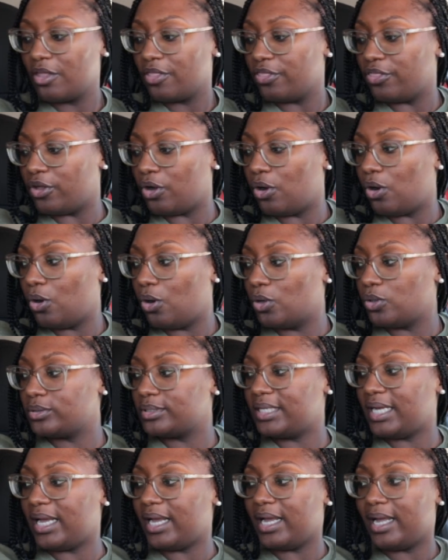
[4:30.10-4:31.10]
the whole
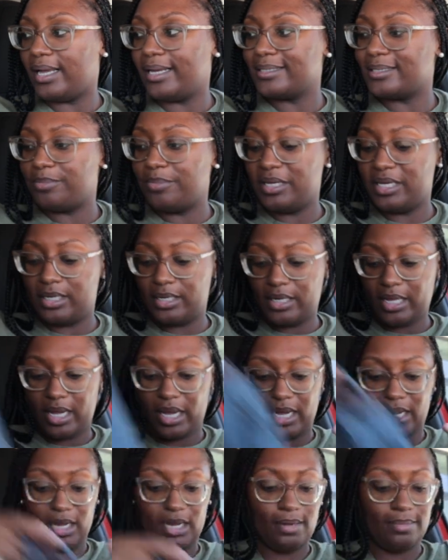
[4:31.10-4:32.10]
day has been
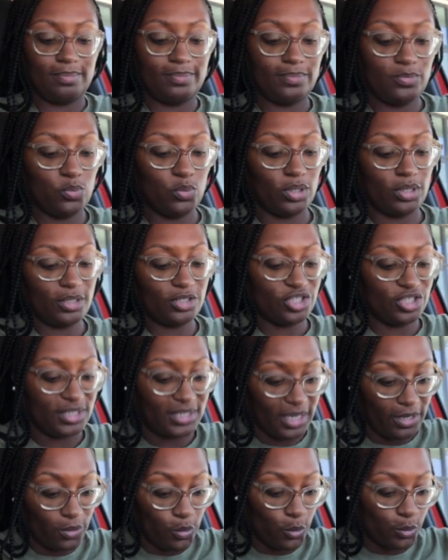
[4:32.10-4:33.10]
well, I shouldn't
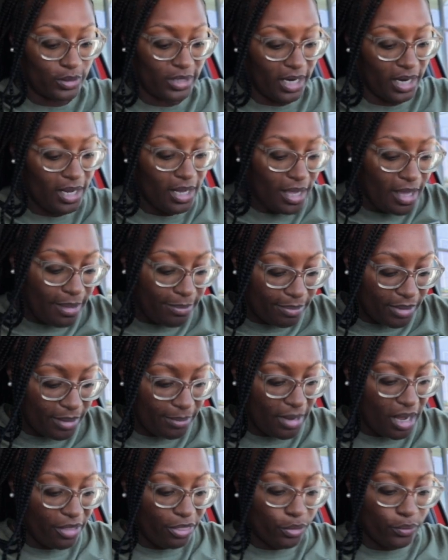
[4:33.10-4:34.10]
say the whole day, but
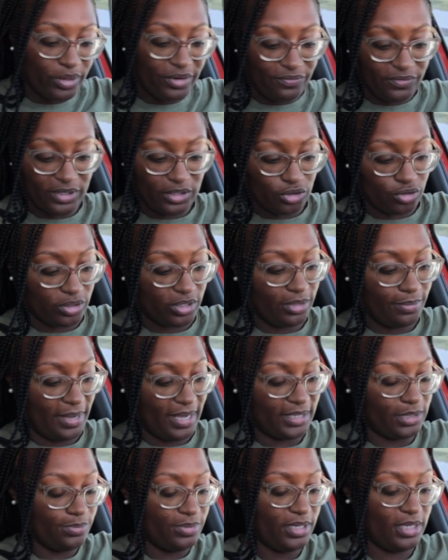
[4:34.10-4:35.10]
my thrifting trip
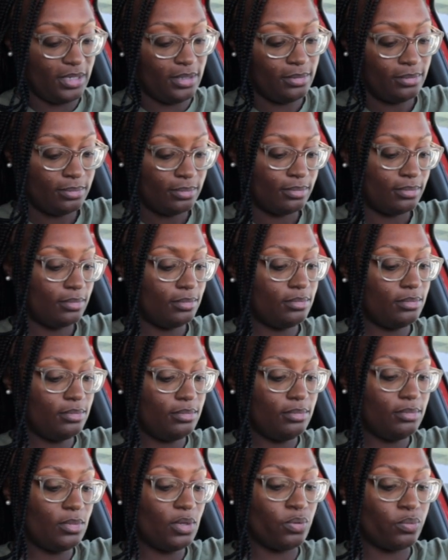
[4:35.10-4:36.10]
has been
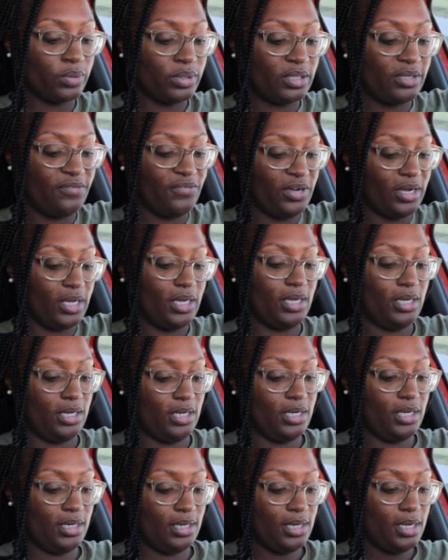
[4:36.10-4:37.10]
really fucking
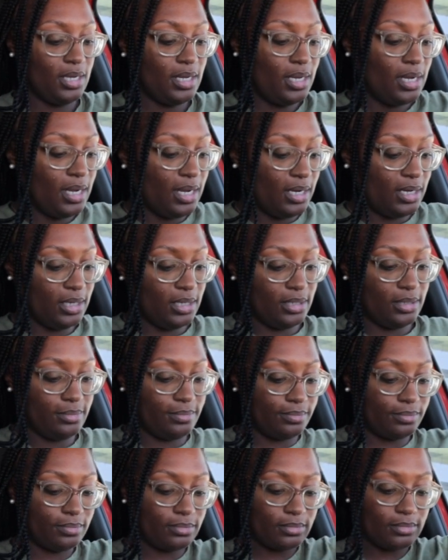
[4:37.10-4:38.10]
good.
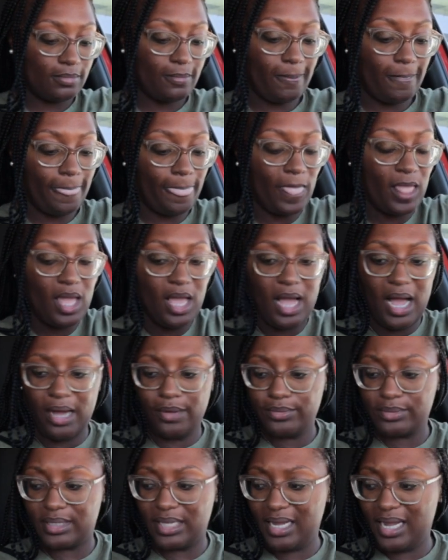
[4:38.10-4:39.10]
I
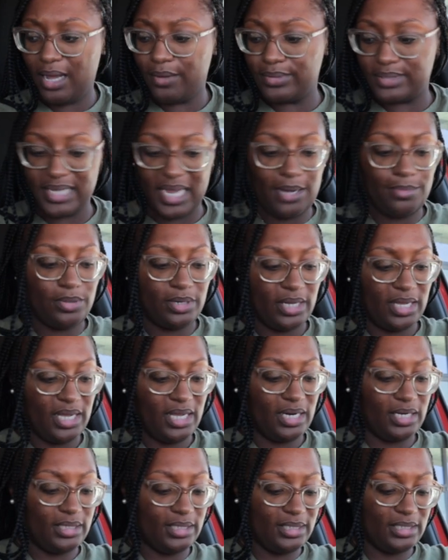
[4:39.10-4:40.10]
would think I was able to
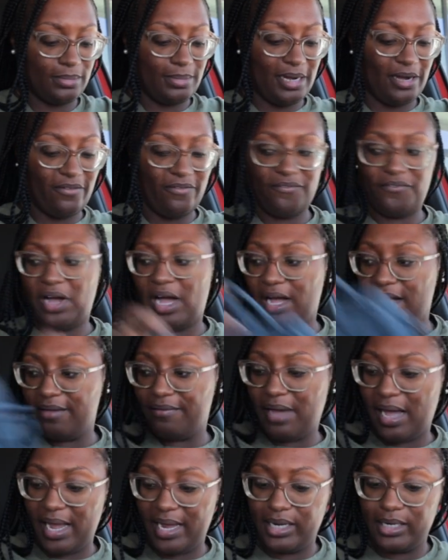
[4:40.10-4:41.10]
get at least about 5
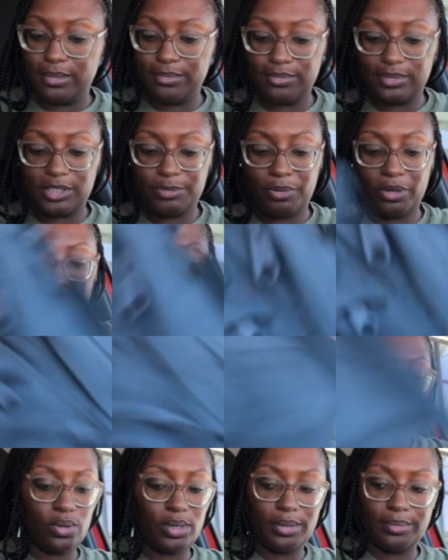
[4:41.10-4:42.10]
items per
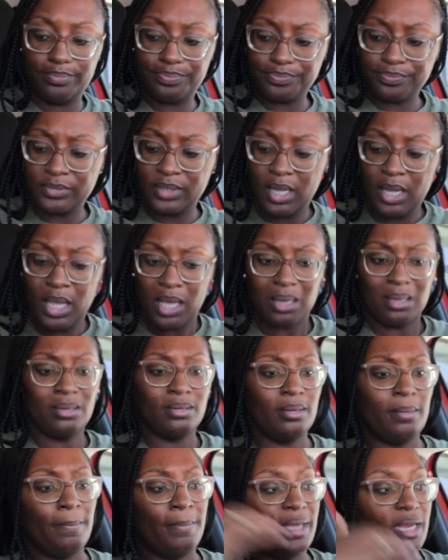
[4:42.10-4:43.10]
store
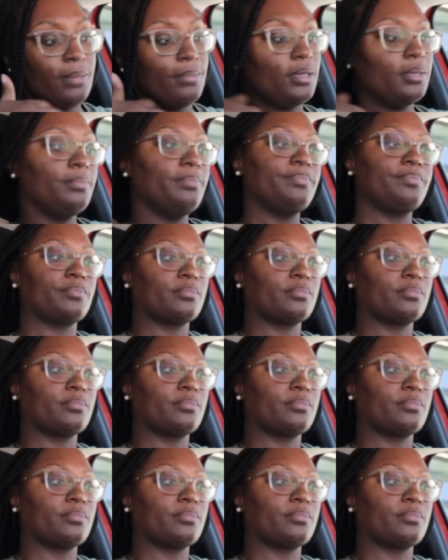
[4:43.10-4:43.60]
minimum,